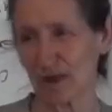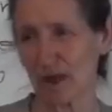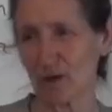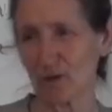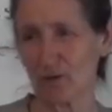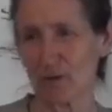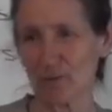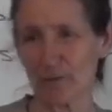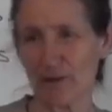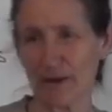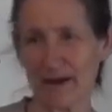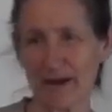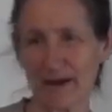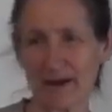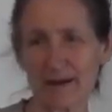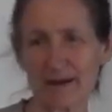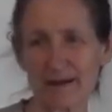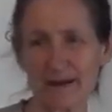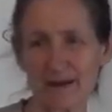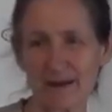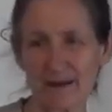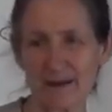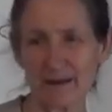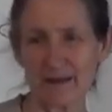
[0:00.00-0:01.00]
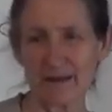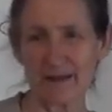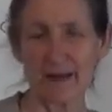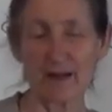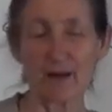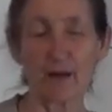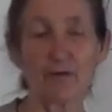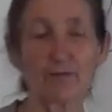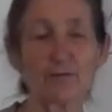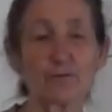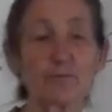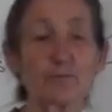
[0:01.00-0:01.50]
lower back,
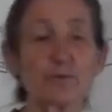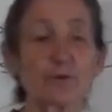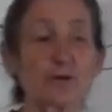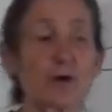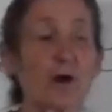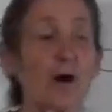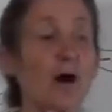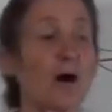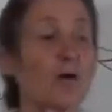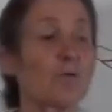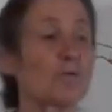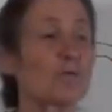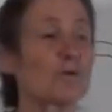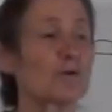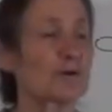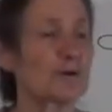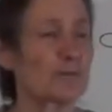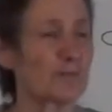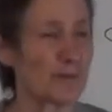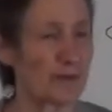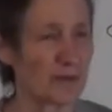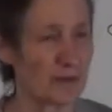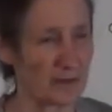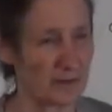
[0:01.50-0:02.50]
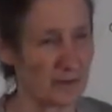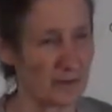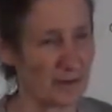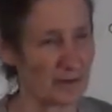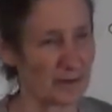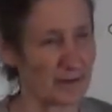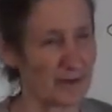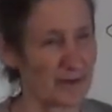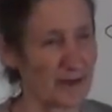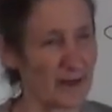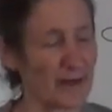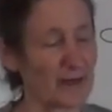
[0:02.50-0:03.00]
they'll often put a hot water bottle
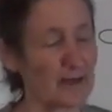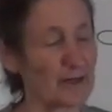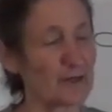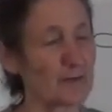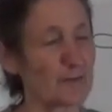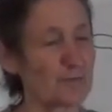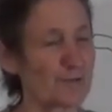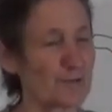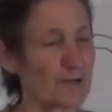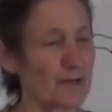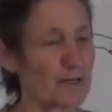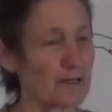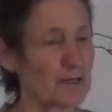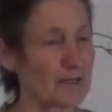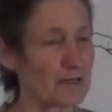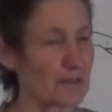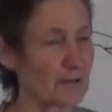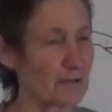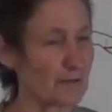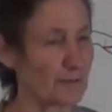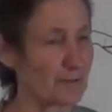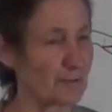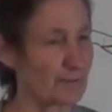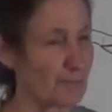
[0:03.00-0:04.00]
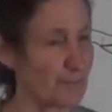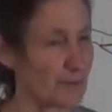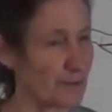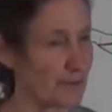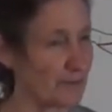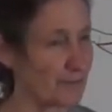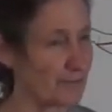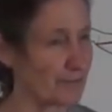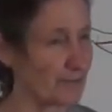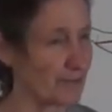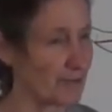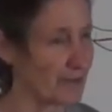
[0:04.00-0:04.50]
on it and it'll bring a little bit
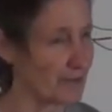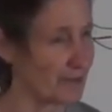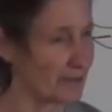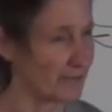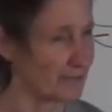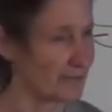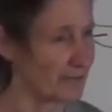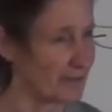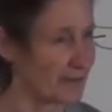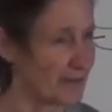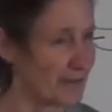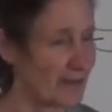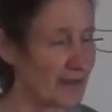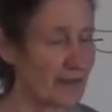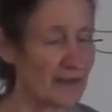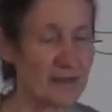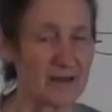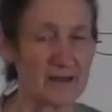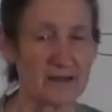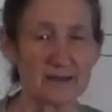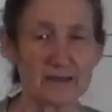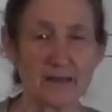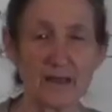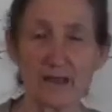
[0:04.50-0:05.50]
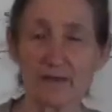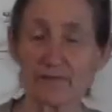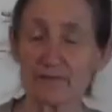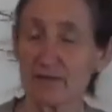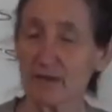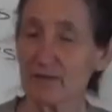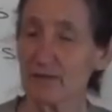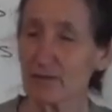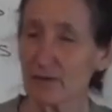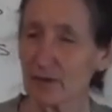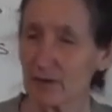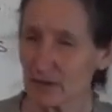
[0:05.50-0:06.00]
of relief. Now if
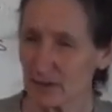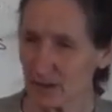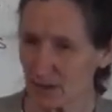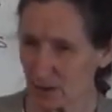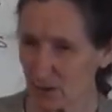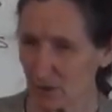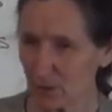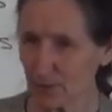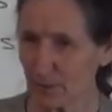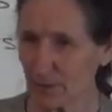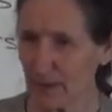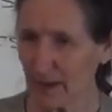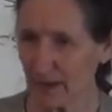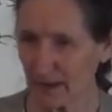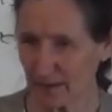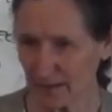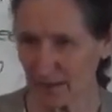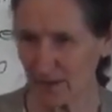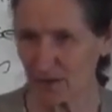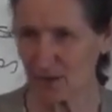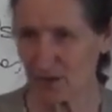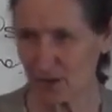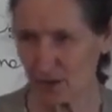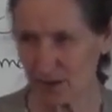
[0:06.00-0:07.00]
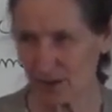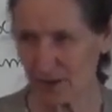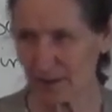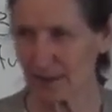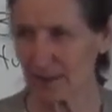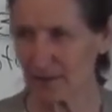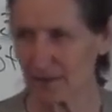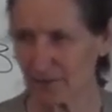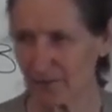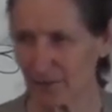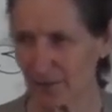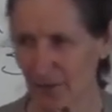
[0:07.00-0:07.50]
they've got a sore back, there's
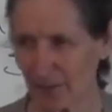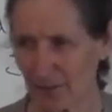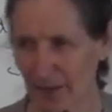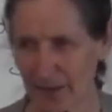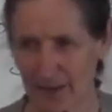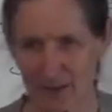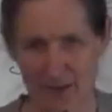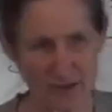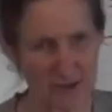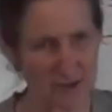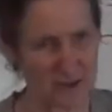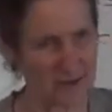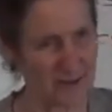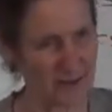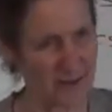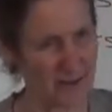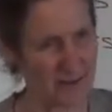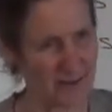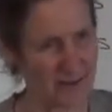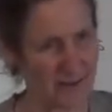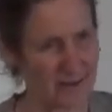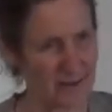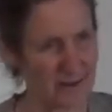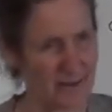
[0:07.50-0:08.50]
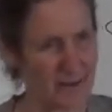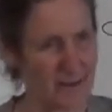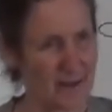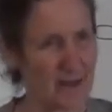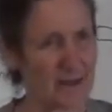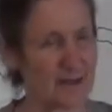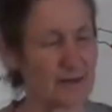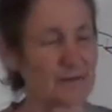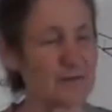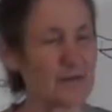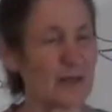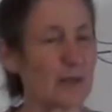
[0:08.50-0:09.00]
usually inflammation there.
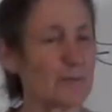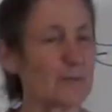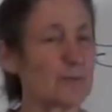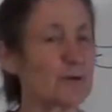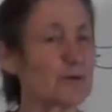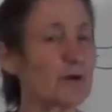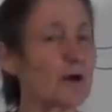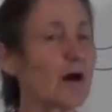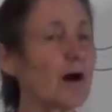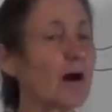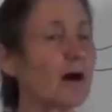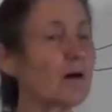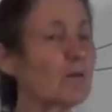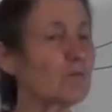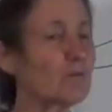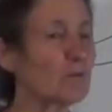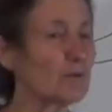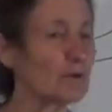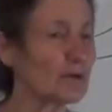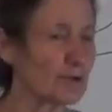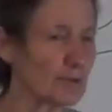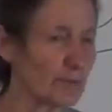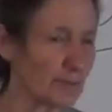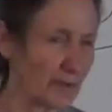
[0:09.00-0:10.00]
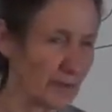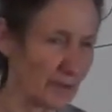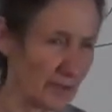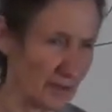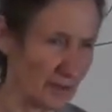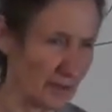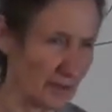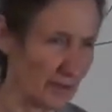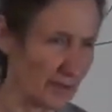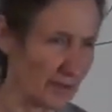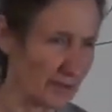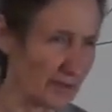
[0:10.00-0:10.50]
And if they put a hot water
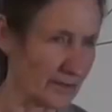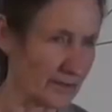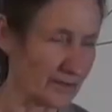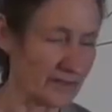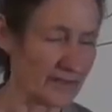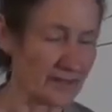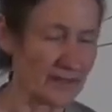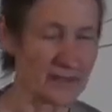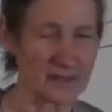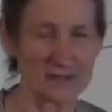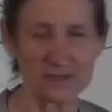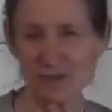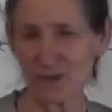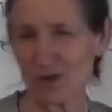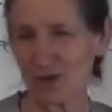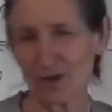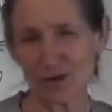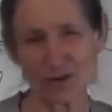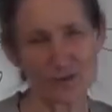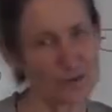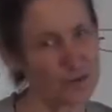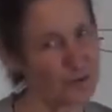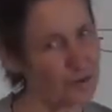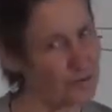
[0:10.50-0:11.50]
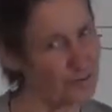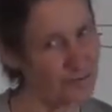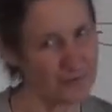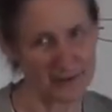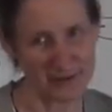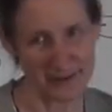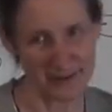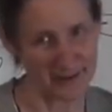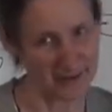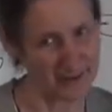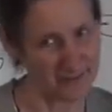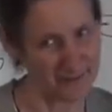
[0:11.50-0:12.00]
bottle on it, it's not good for
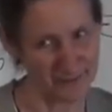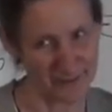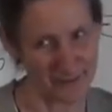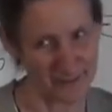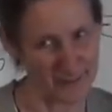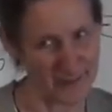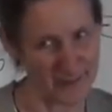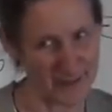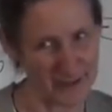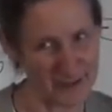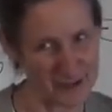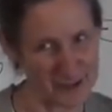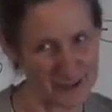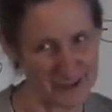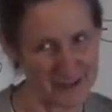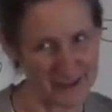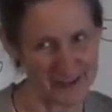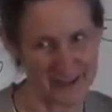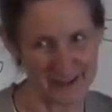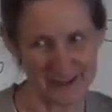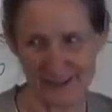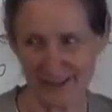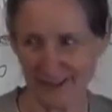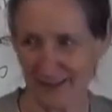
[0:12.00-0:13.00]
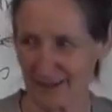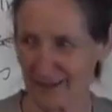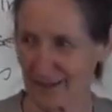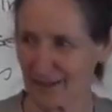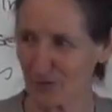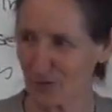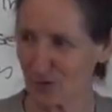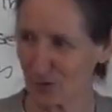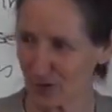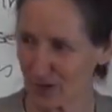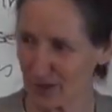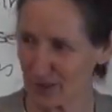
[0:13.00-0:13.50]
the inflammation. It can
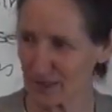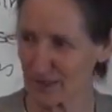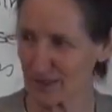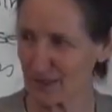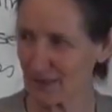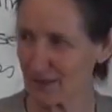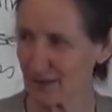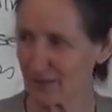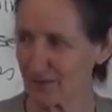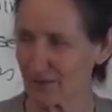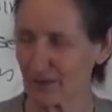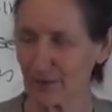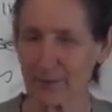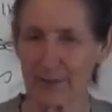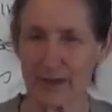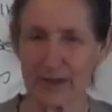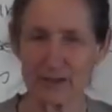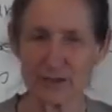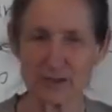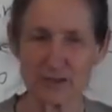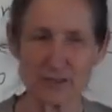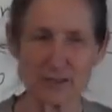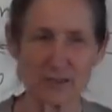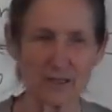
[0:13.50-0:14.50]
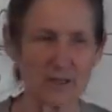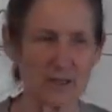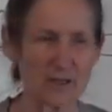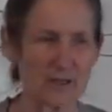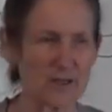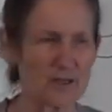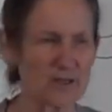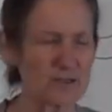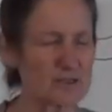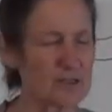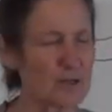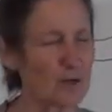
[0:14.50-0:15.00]
increase the inflammation.
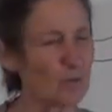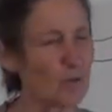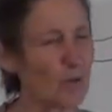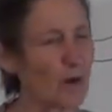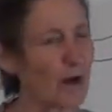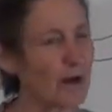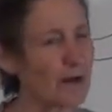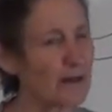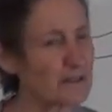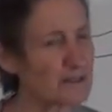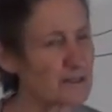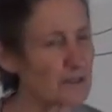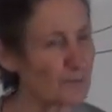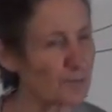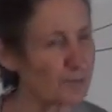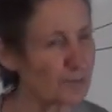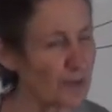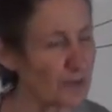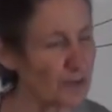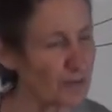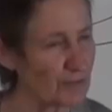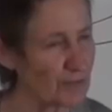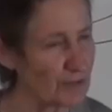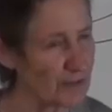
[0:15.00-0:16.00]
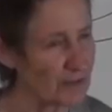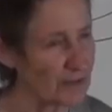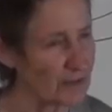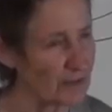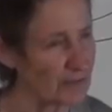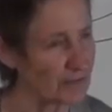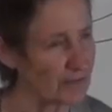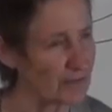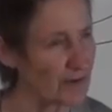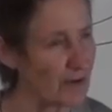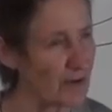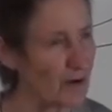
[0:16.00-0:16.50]
So why does it bring
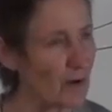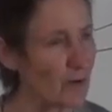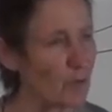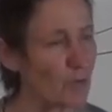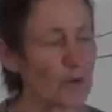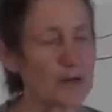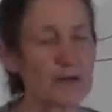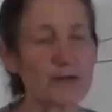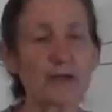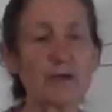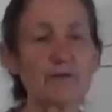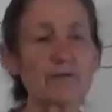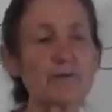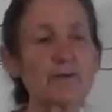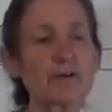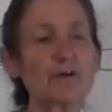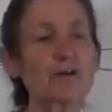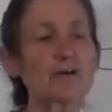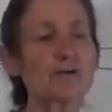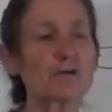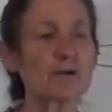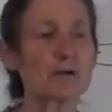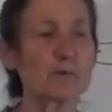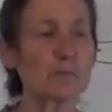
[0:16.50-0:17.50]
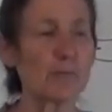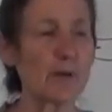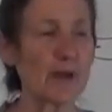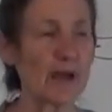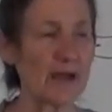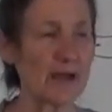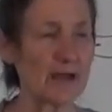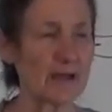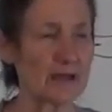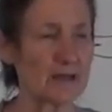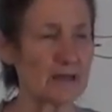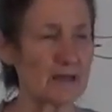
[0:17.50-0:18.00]
relief? Whenever you're in
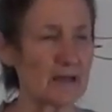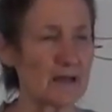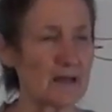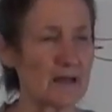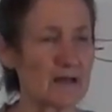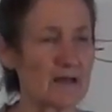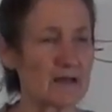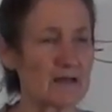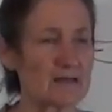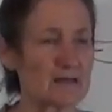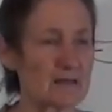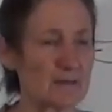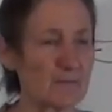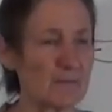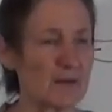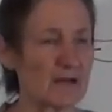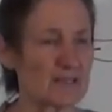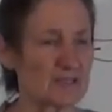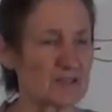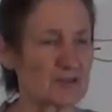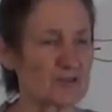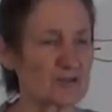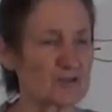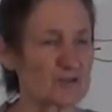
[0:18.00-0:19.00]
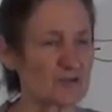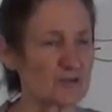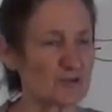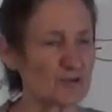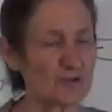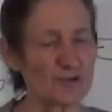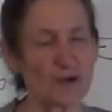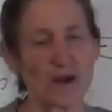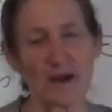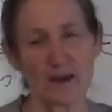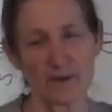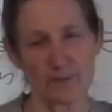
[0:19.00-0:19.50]
pain, the muscles
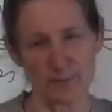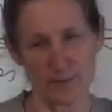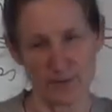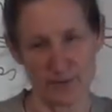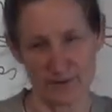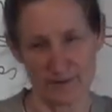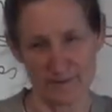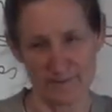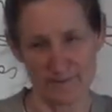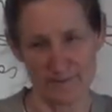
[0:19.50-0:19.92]
cramp.